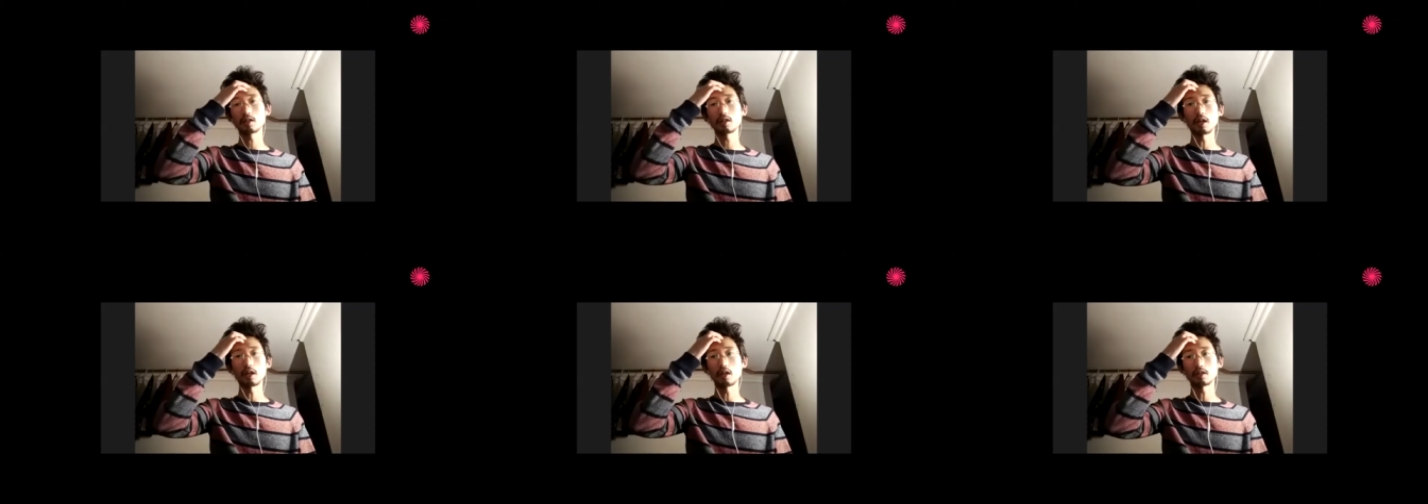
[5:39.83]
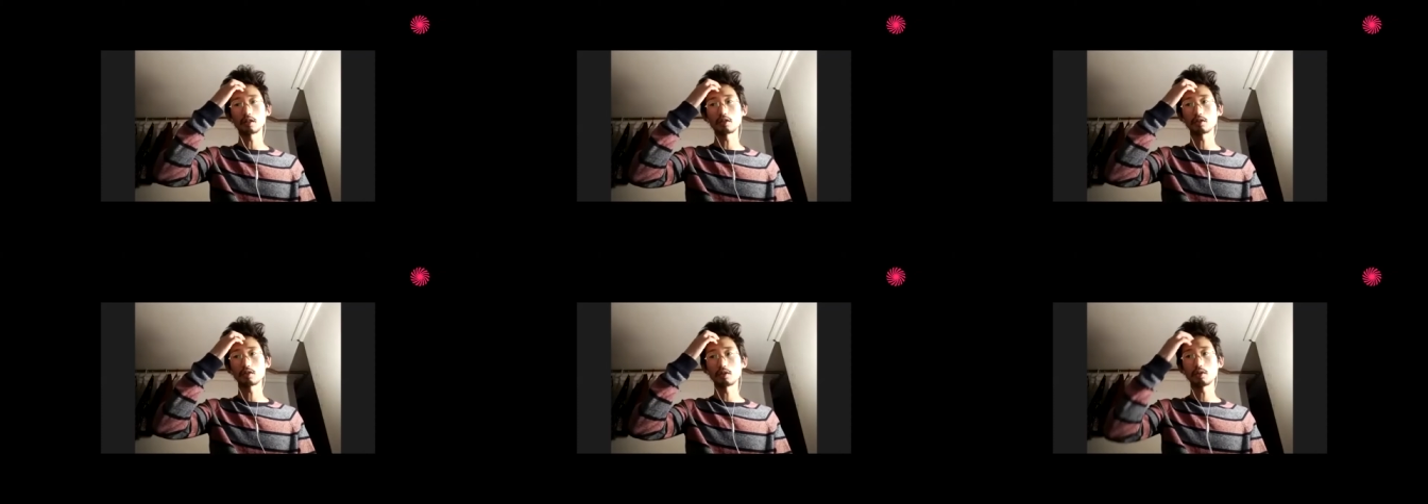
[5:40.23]
uh,
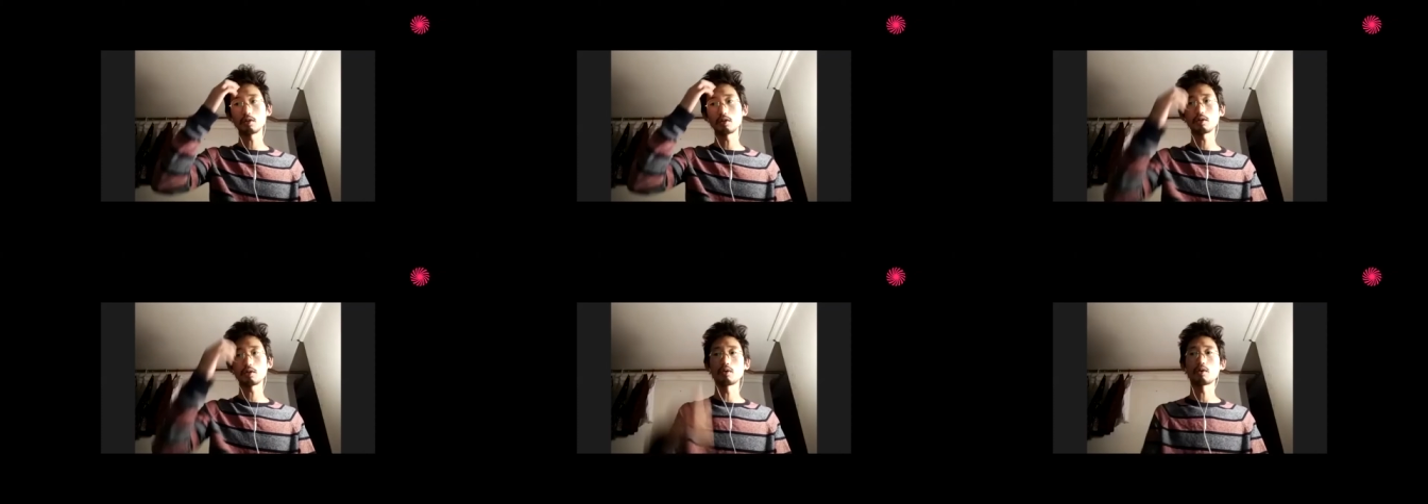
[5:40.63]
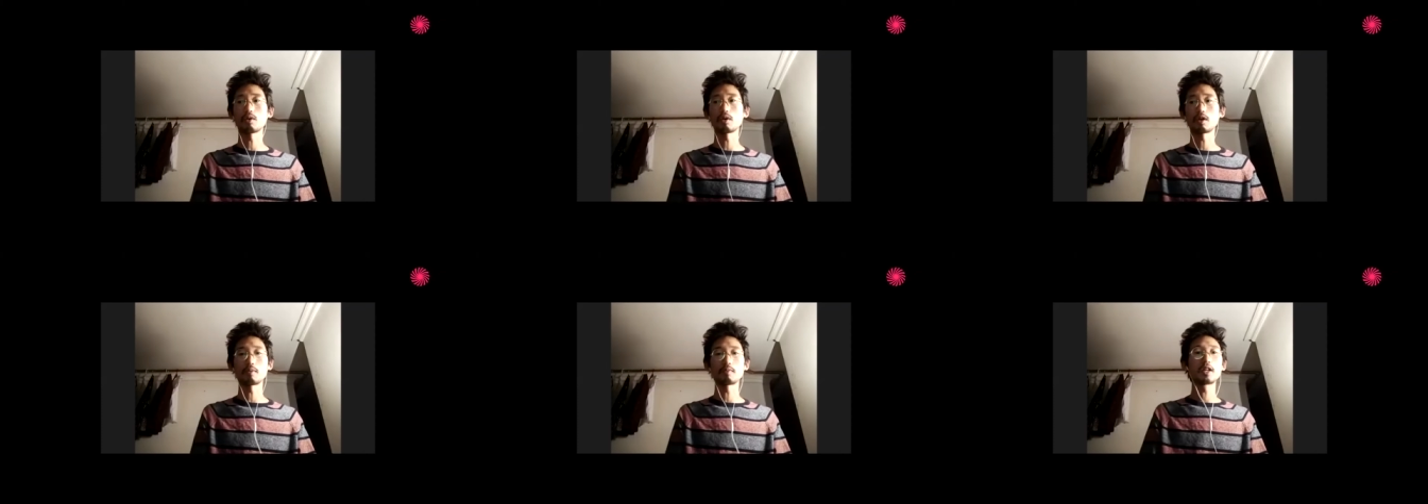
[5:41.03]
get to know,
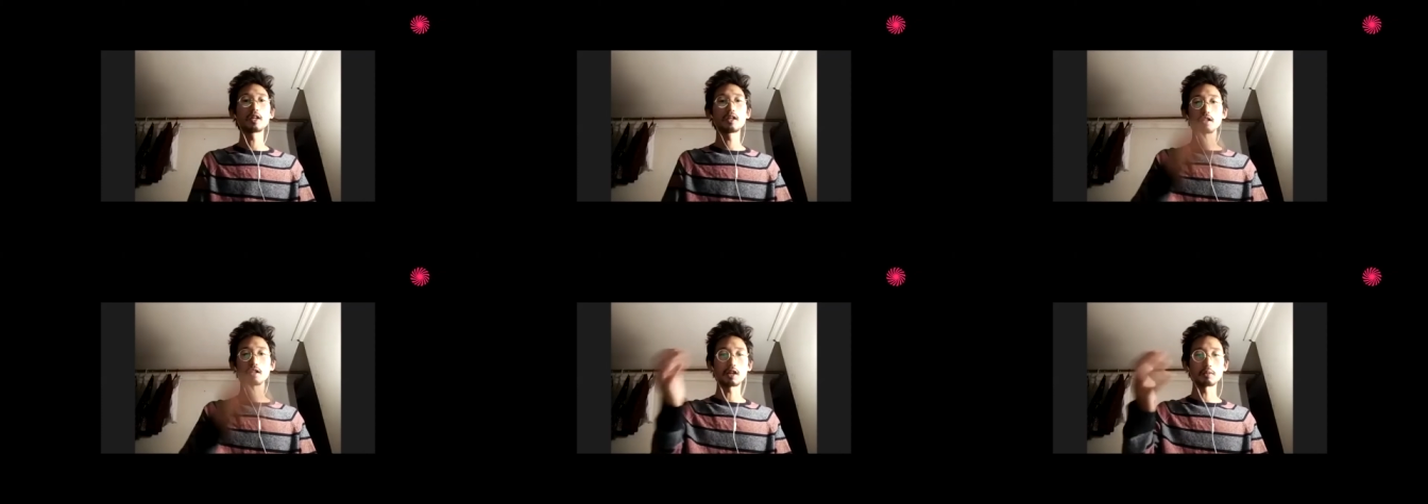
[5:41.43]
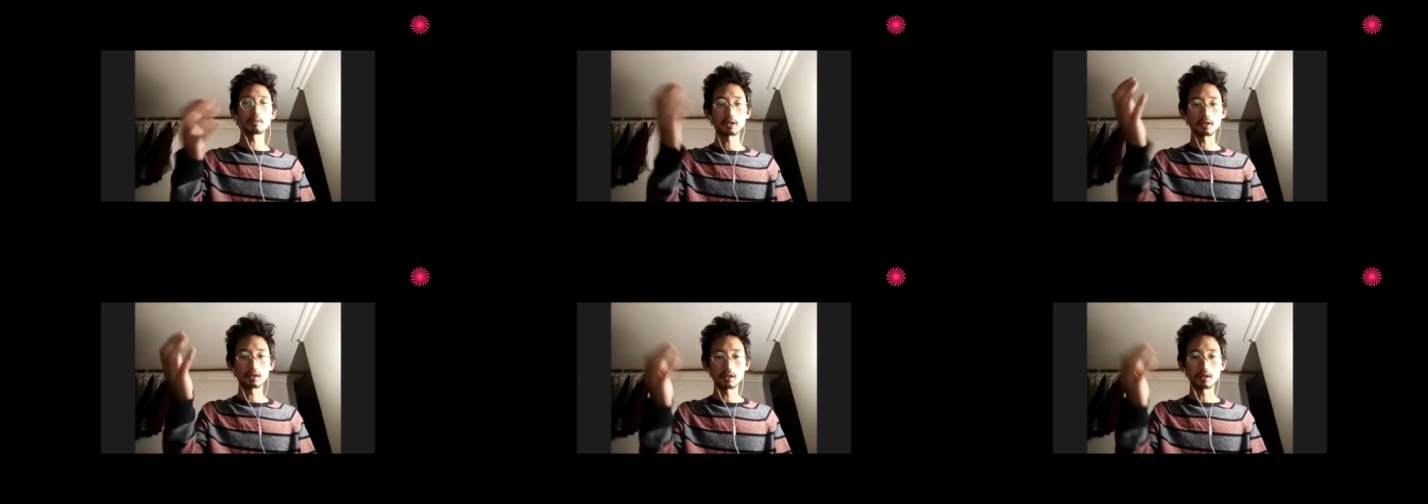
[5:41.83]
or kind of
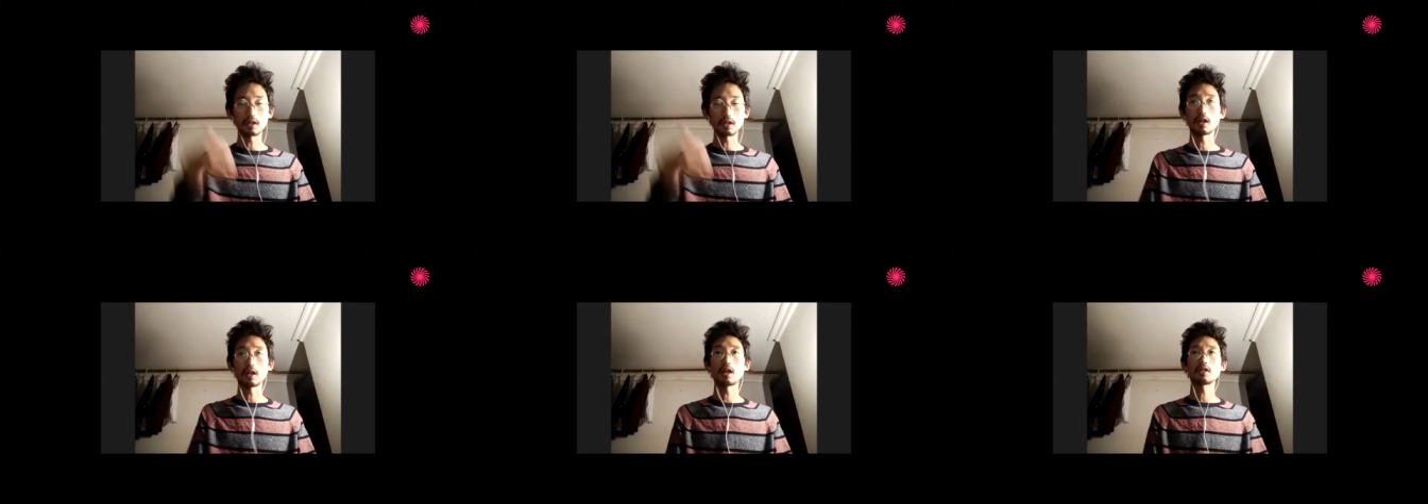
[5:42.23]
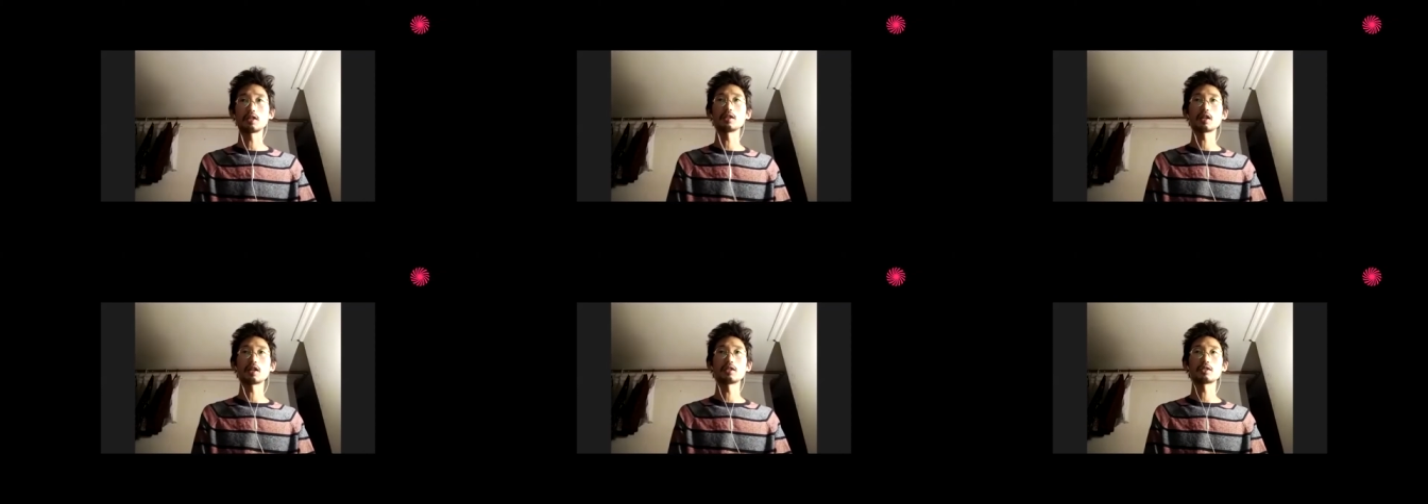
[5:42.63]
a, uh, at
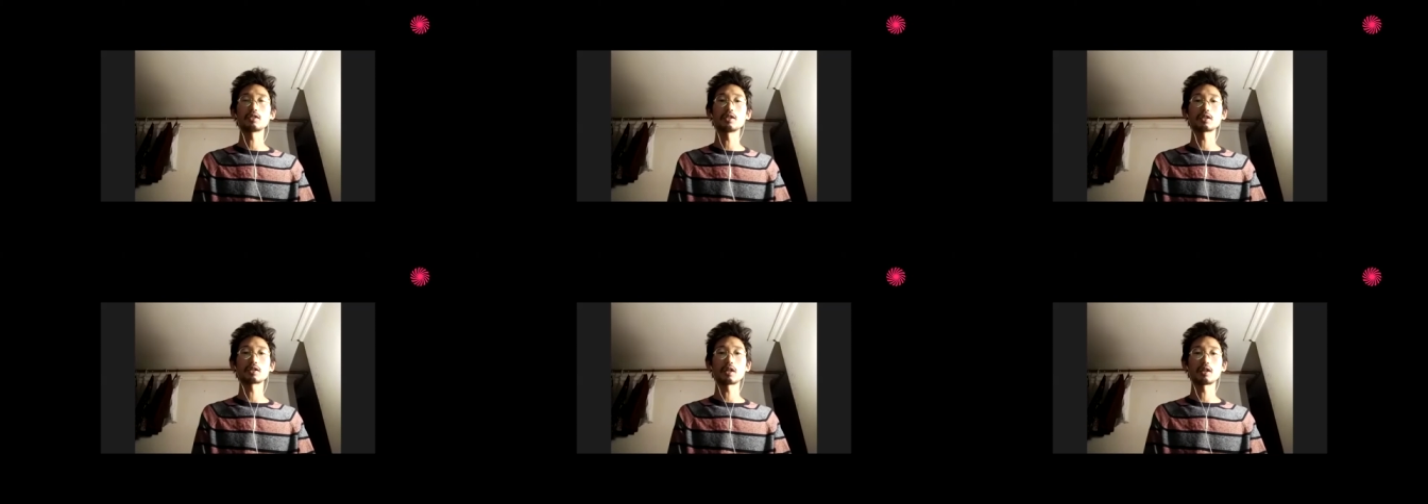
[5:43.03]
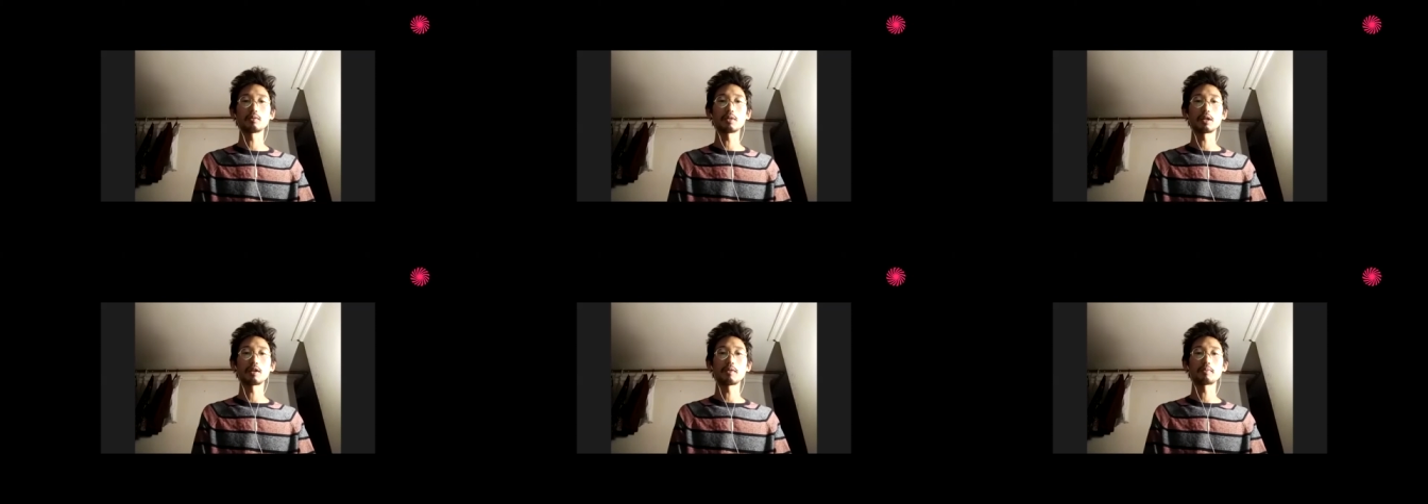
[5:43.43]
the end, this kind of
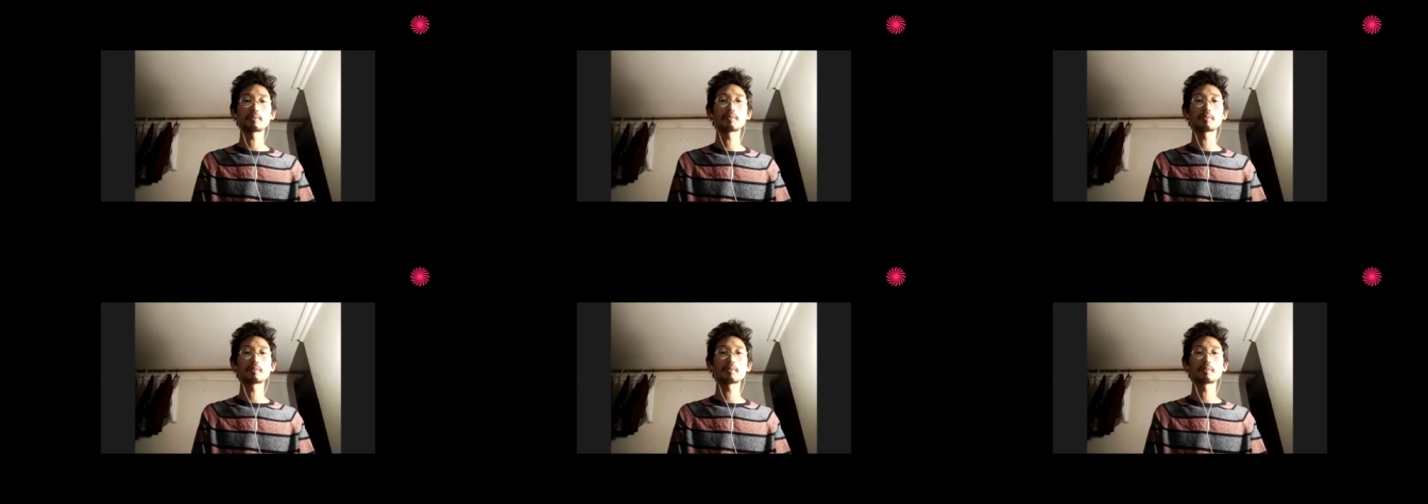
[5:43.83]
a